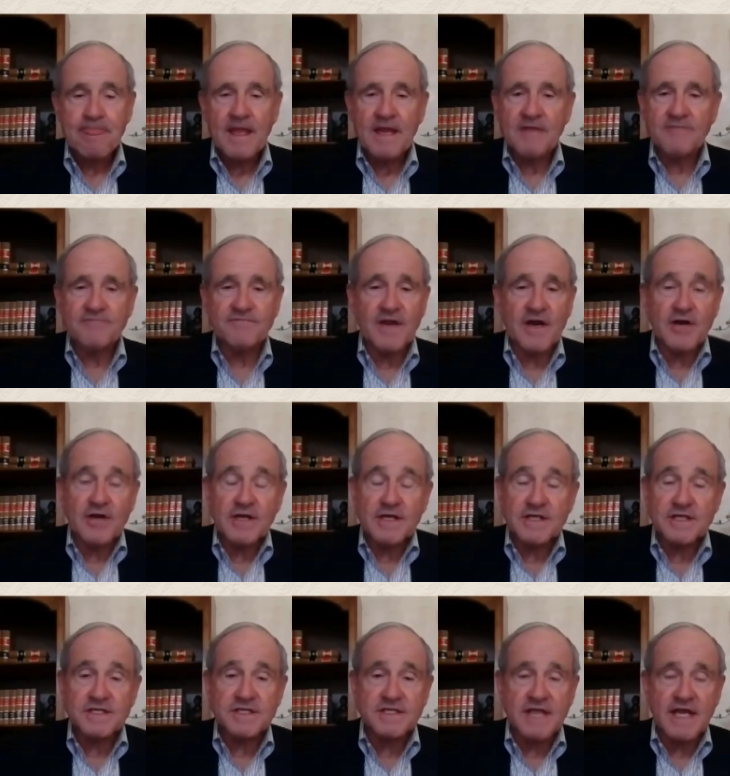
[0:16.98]
in
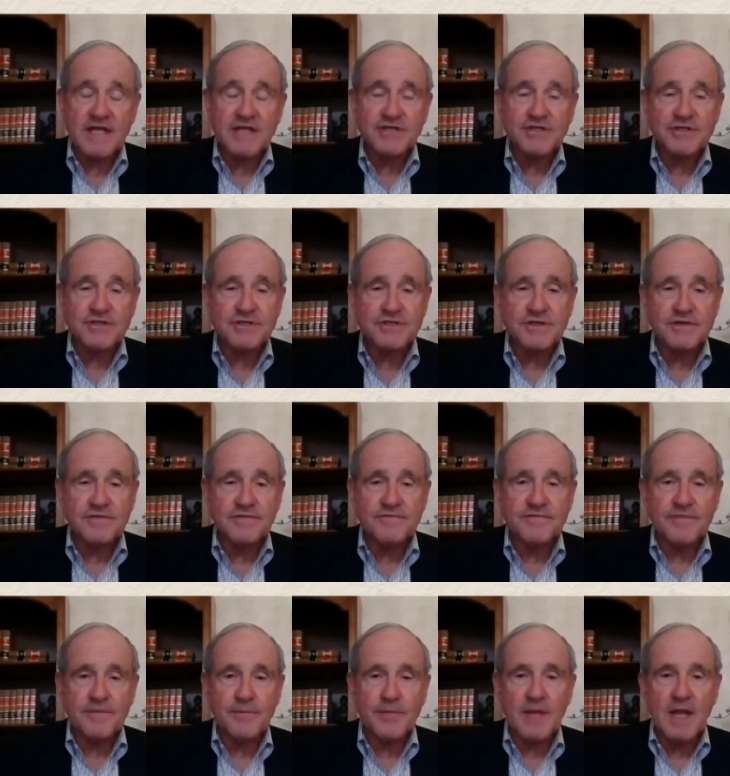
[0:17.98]
various stages of
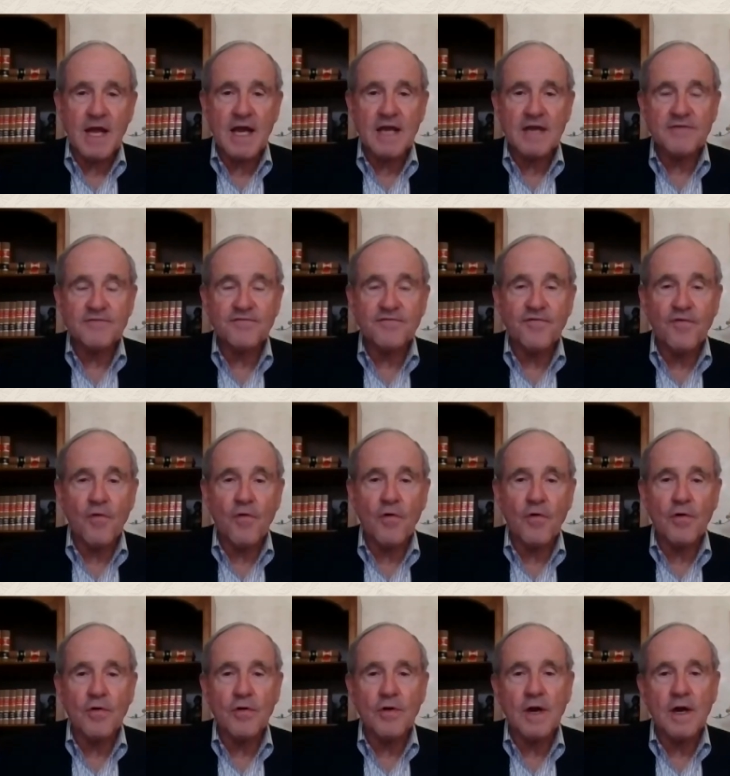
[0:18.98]
applying
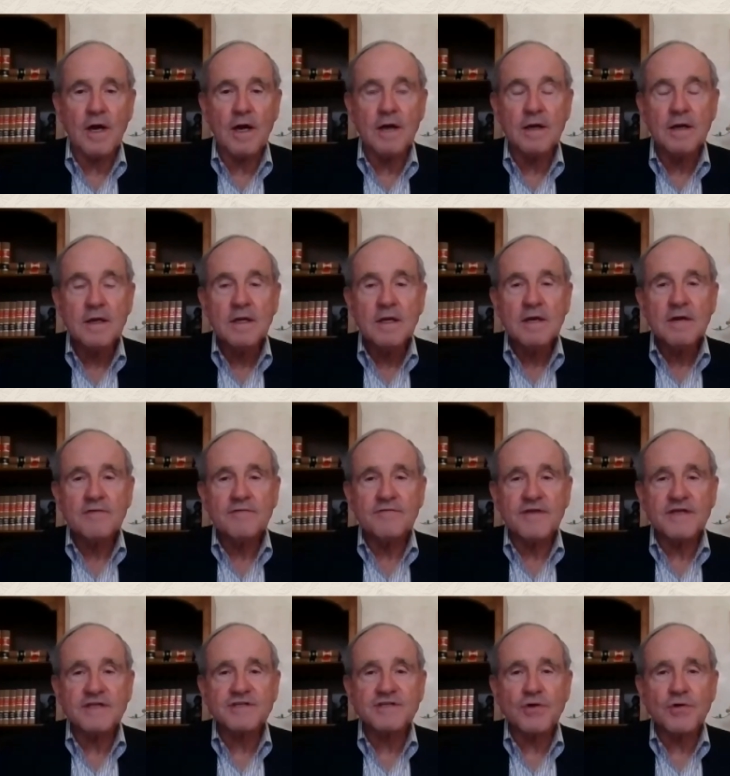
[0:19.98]
for a uh,
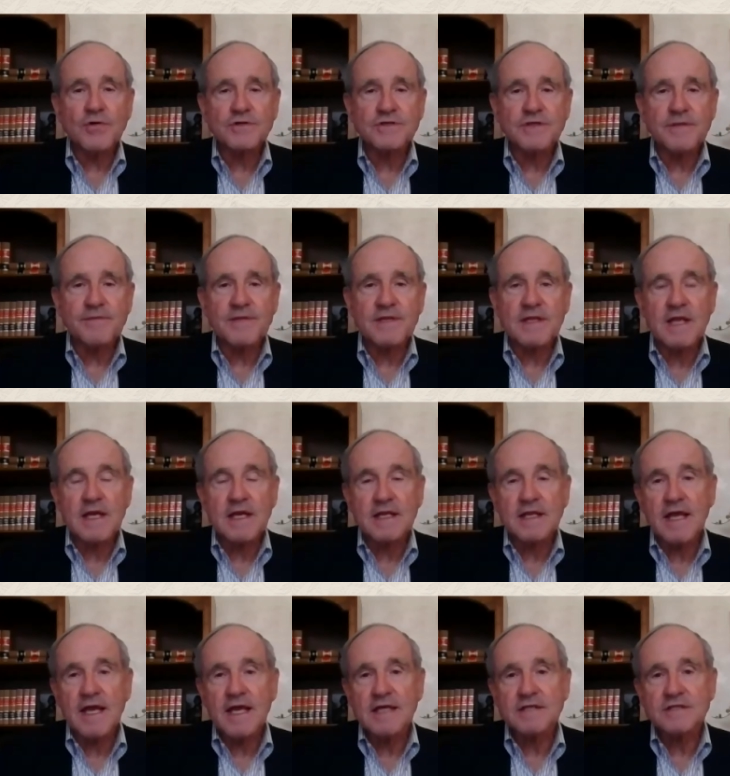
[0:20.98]
visa or something
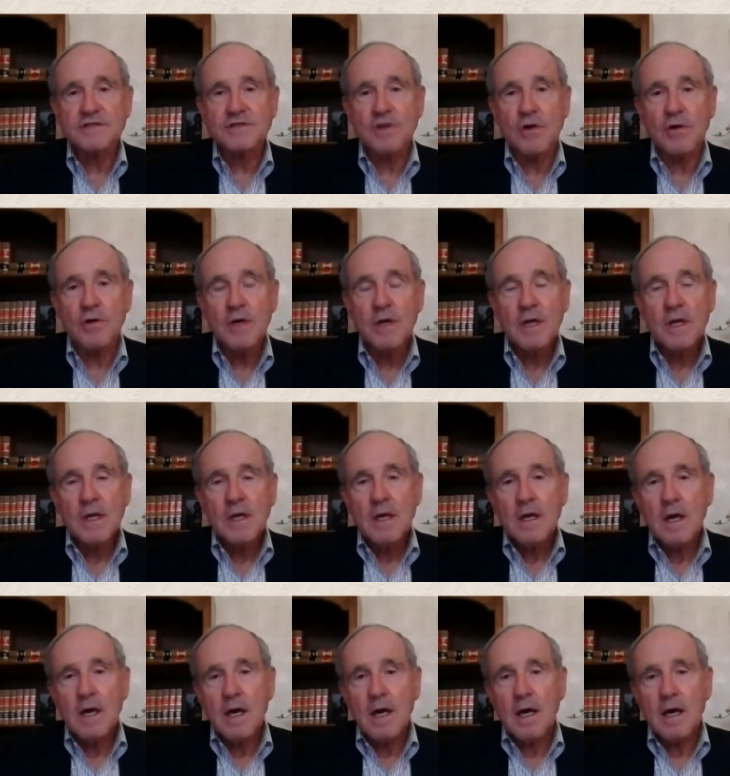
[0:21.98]
like that. So
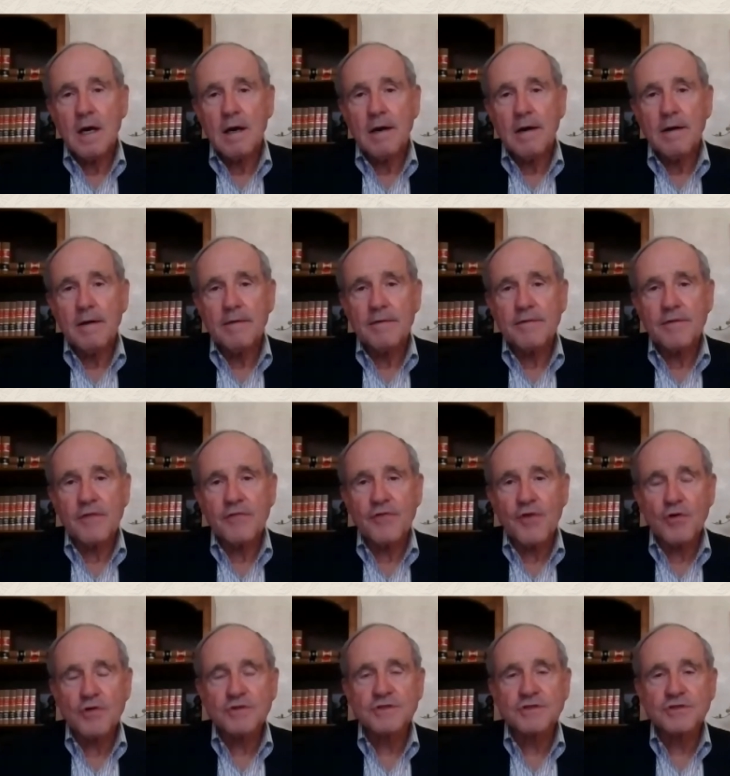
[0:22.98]
uh, th
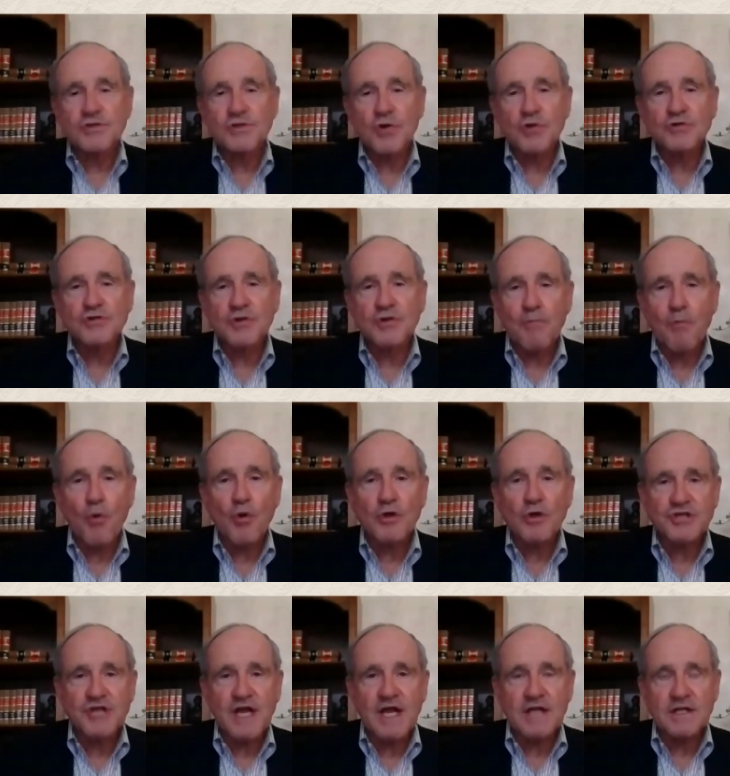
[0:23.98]
those those are more
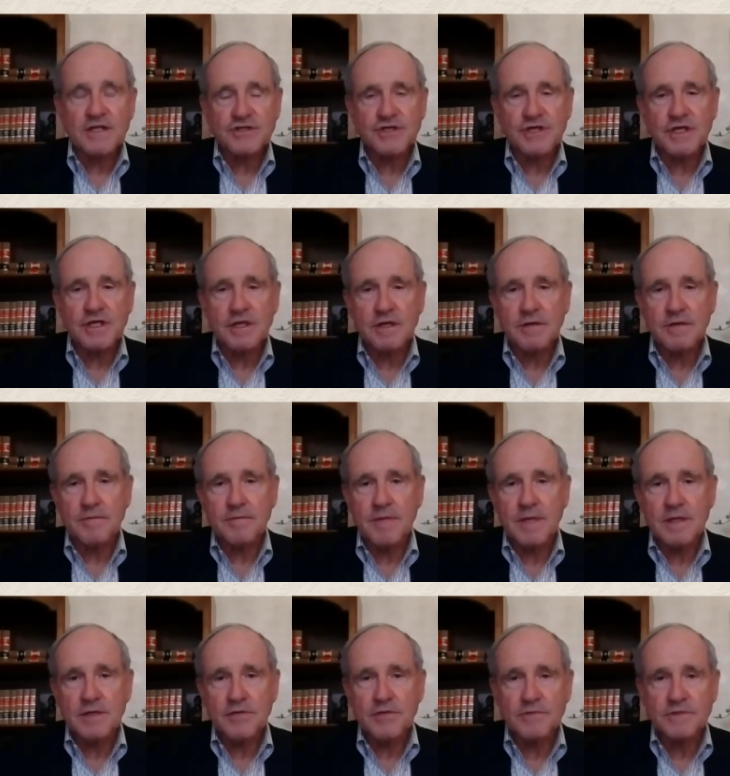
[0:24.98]
challenging, and,
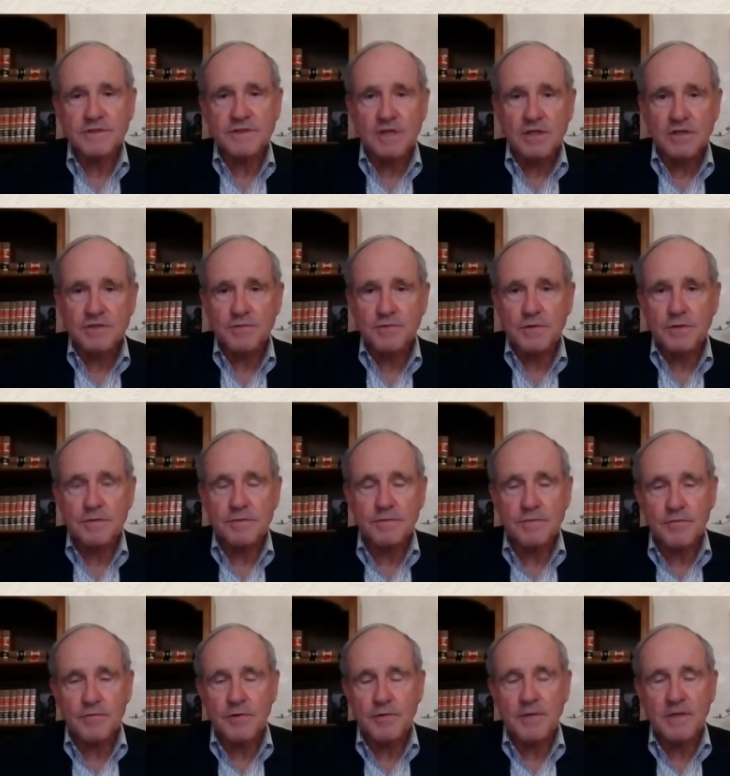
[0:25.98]
and the results were
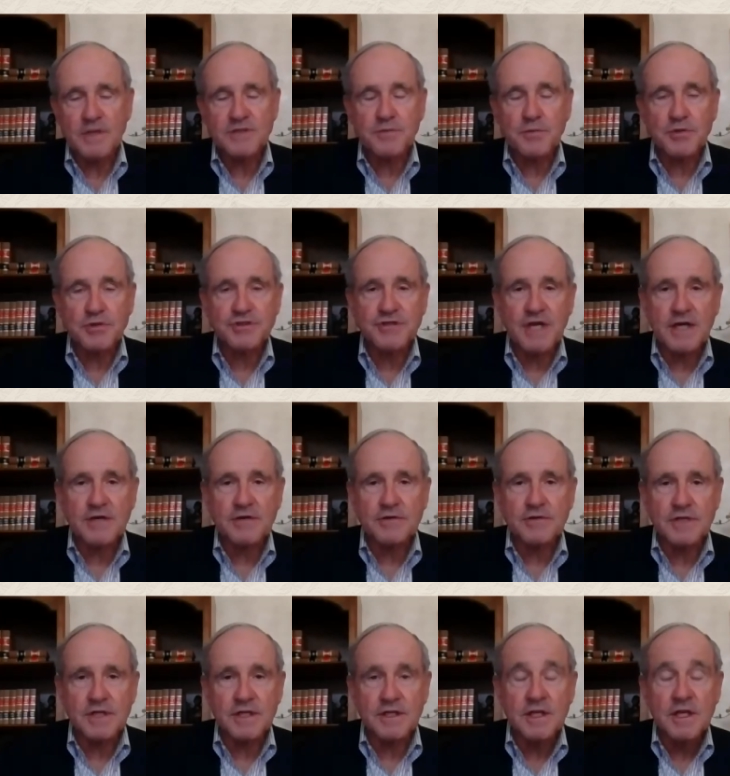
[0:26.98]
were much more
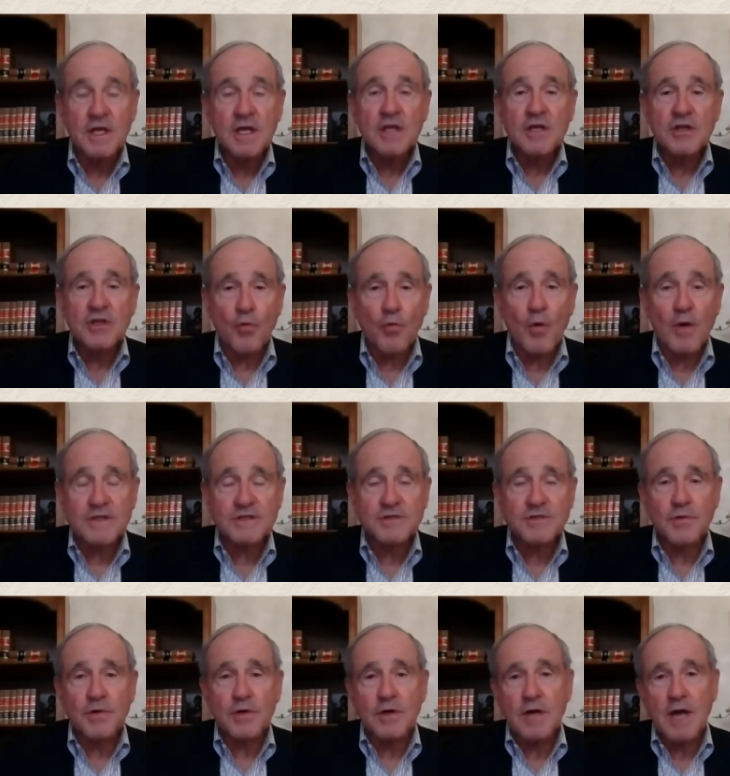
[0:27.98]
checkered than the ones
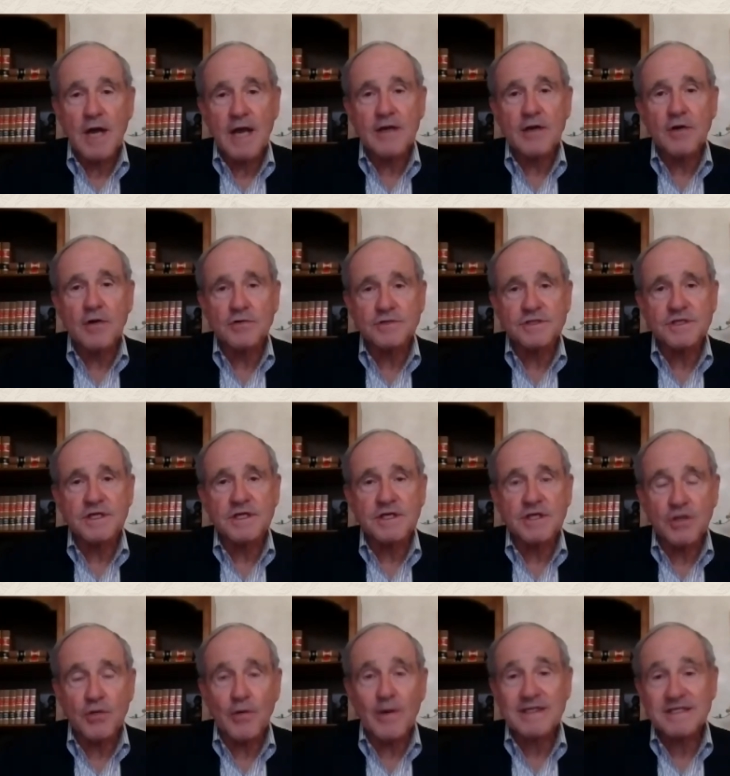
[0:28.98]
who were Idaho
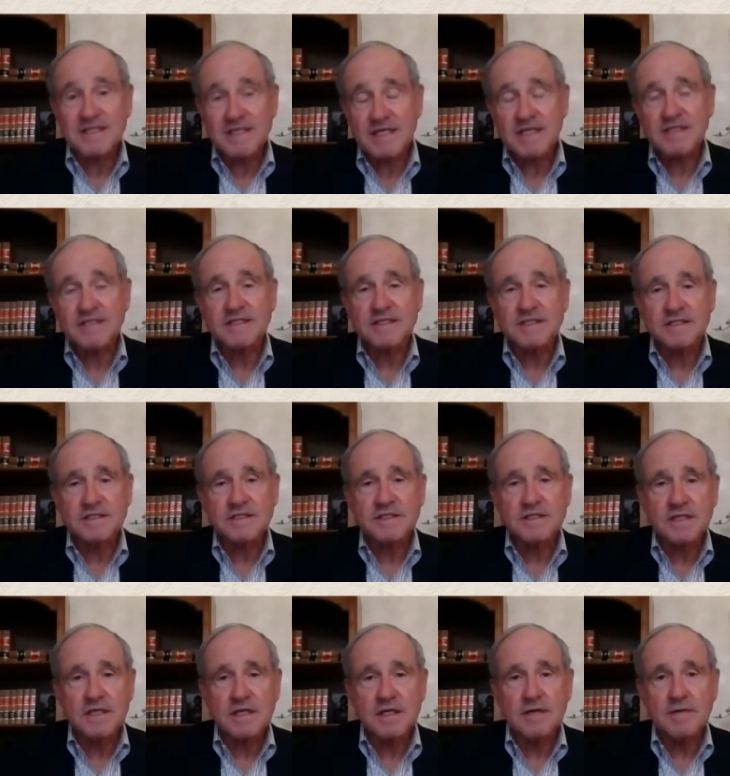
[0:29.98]
U.S.
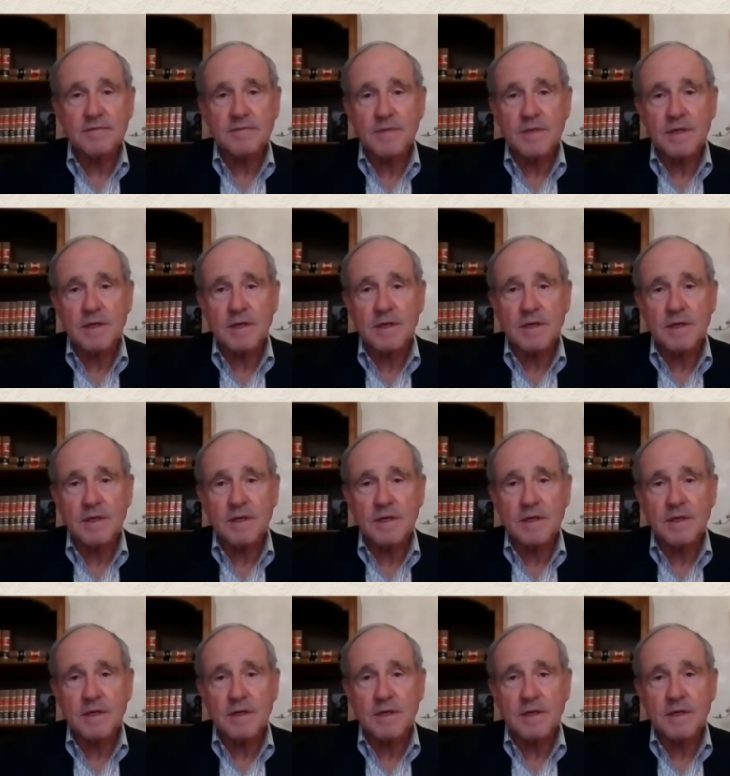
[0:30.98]
citizens, uh, uh,